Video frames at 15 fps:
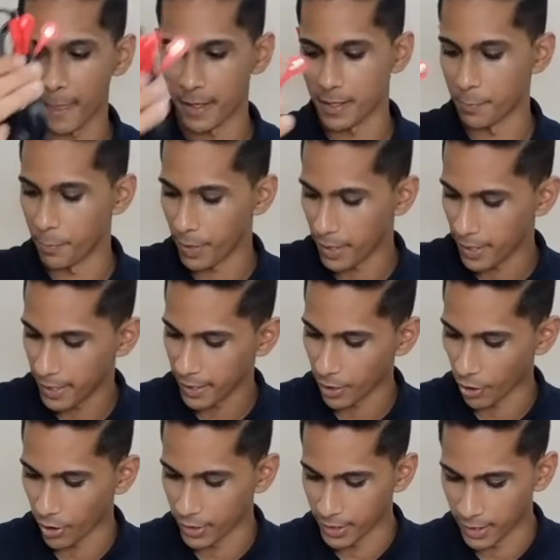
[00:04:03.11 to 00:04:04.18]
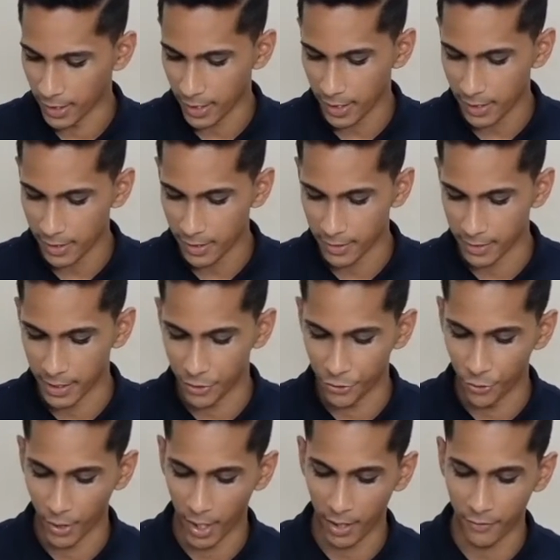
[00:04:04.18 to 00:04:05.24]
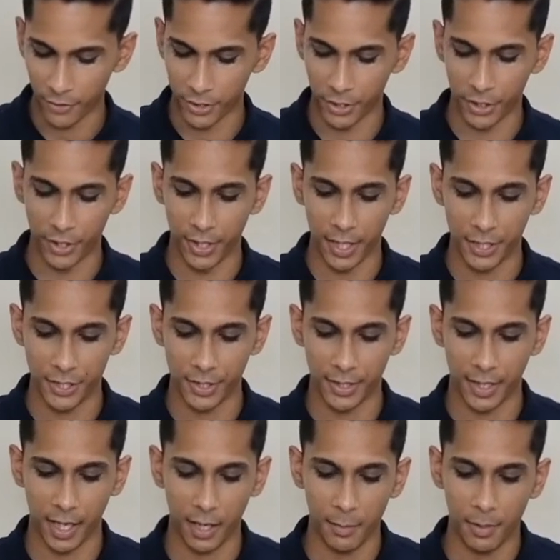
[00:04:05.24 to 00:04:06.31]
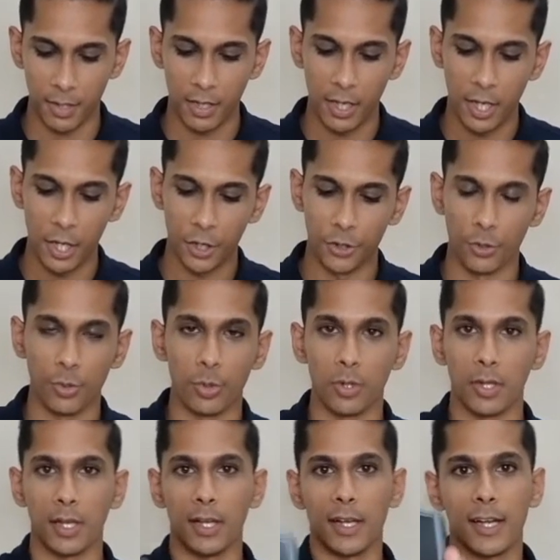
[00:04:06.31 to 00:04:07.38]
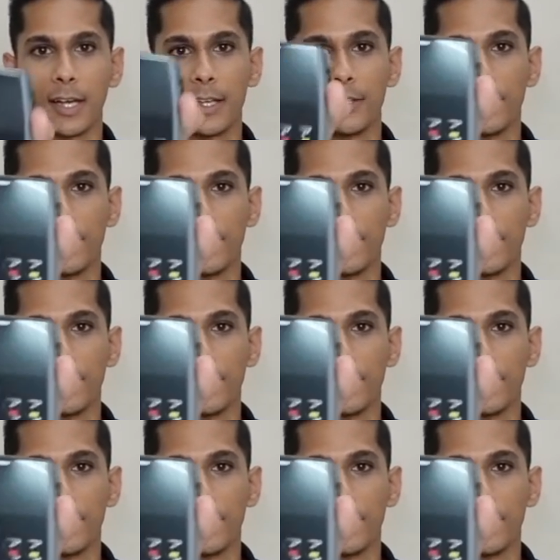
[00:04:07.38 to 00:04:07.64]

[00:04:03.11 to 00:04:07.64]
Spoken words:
depending on the color that you have on the connection cable, you will align